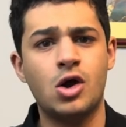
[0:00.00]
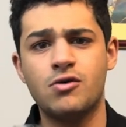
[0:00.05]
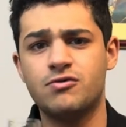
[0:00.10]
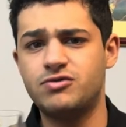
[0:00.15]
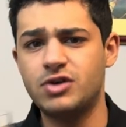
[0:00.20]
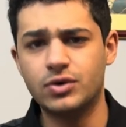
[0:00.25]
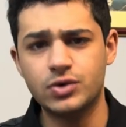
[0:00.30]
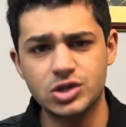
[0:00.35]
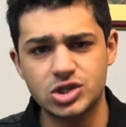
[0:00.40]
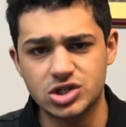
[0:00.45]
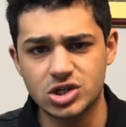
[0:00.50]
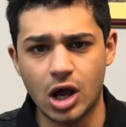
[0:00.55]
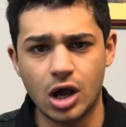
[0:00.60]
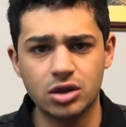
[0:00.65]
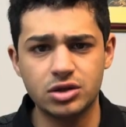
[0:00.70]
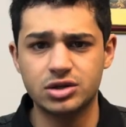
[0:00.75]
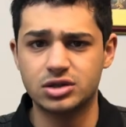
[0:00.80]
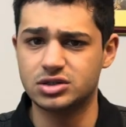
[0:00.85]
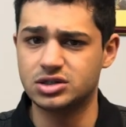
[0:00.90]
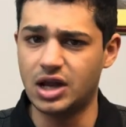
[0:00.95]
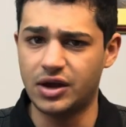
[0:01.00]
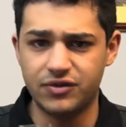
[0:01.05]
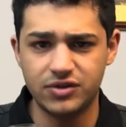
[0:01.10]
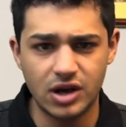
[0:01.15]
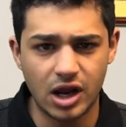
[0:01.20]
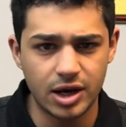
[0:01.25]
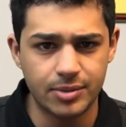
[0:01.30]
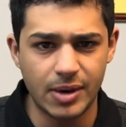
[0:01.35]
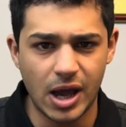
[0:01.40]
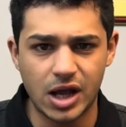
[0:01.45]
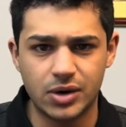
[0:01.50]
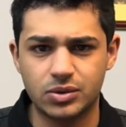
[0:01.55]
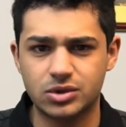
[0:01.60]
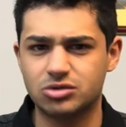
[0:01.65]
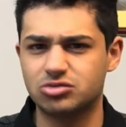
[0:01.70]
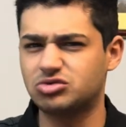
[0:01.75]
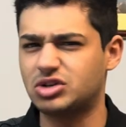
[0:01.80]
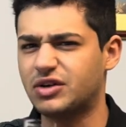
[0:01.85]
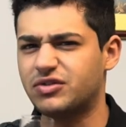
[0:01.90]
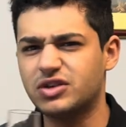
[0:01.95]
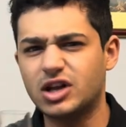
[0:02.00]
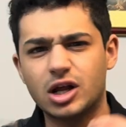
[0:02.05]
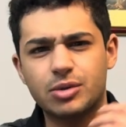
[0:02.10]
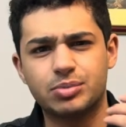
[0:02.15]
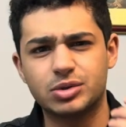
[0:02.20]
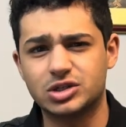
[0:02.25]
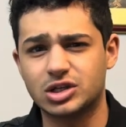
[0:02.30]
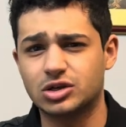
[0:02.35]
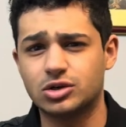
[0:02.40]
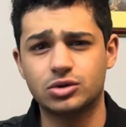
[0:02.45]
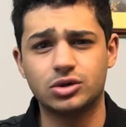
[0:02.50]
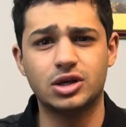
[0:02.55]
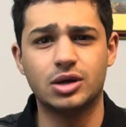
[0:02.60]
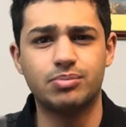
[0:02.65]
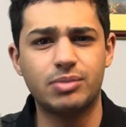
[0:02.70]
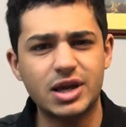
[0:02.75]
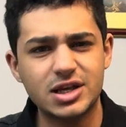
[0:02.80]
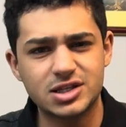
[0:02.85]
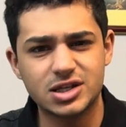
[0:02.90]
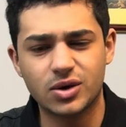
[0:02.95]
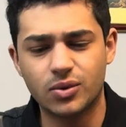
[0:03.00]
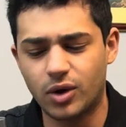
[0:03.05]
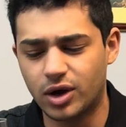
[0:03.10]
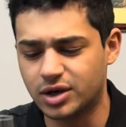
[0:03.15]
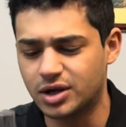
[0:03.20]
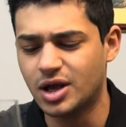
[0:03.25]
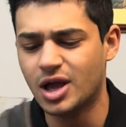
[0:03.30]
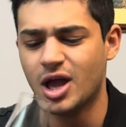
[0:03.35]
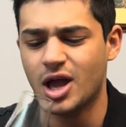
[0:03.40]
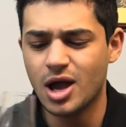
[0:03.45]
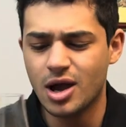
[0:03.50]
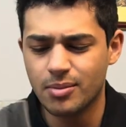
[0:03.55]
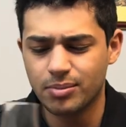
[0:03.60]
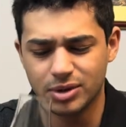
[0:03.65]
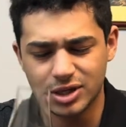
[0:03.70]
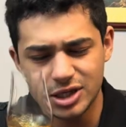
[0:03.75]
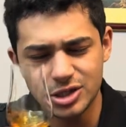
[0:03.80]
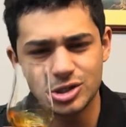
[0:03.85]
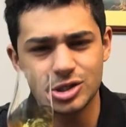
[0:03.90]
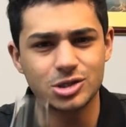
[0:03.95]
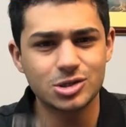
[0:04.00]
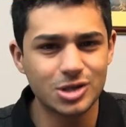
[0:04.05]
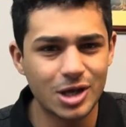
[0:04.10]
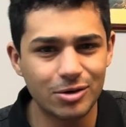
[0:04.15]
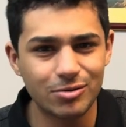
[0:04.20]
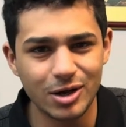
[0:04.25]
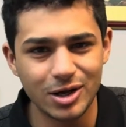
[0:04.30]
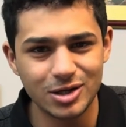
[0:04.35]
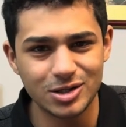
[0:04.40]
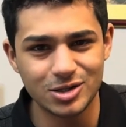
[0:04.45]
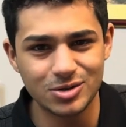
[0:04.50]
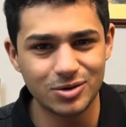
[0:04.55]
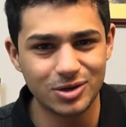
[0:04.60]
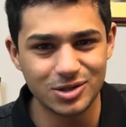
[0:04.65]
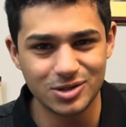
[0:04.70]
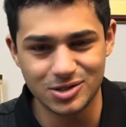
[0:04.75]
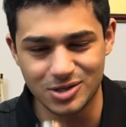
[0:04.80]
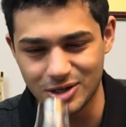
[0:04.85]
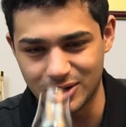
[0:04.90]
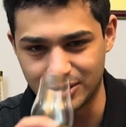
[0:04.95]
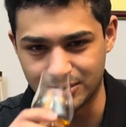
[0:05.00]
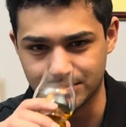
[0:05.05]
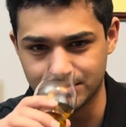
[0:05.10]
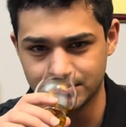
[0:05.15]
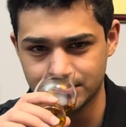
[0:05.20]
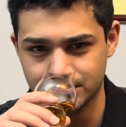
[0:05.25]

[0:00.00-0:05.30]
very solid, definitely not a bad one, definitely not a particularly amazing one, but let's just get right into it and see.